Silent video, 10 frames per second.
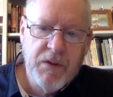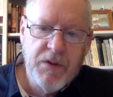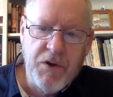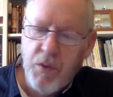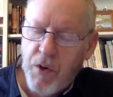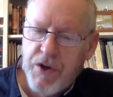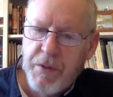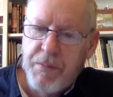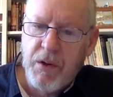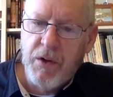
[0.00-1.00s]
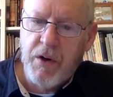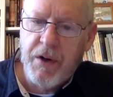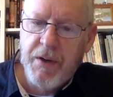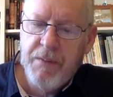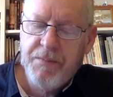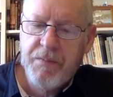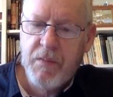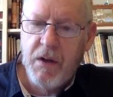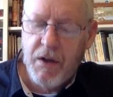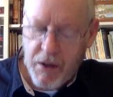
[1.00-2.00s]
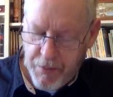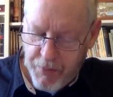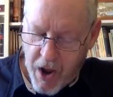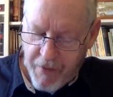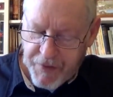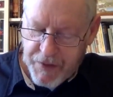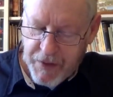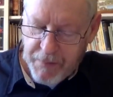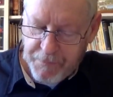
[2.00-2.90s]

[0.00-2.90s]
to worship the Lord." Another prophecy.